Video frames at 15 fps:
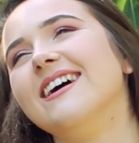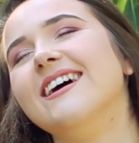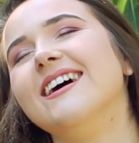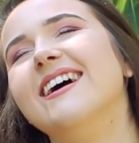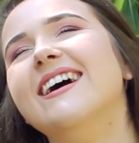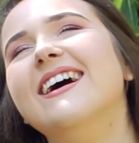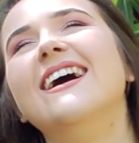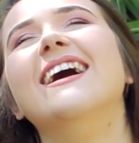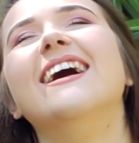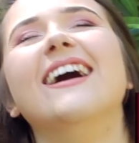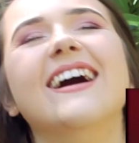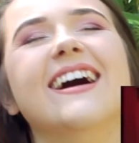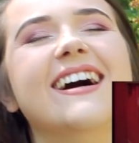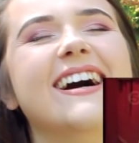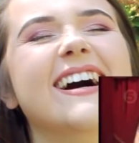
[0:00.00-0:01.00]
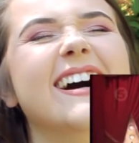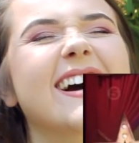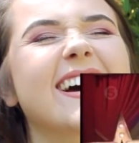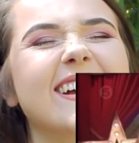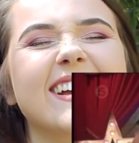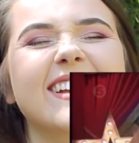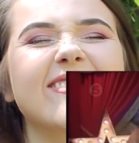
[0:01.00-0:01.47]
in here. You haven't got
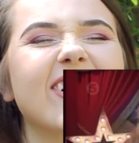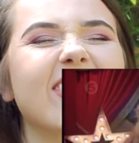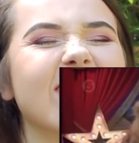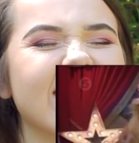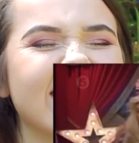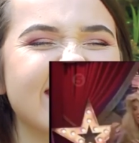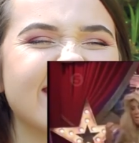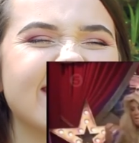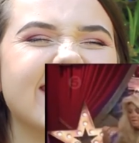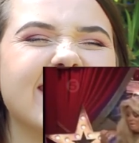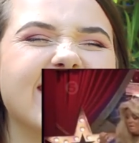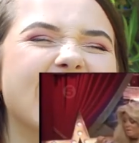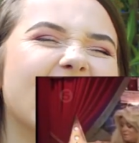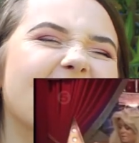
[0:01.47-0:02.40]
heated rollers.